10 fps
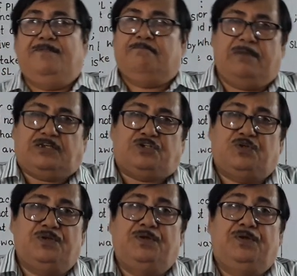But
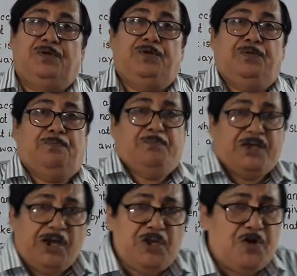
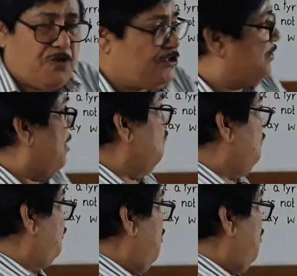merely on the grounds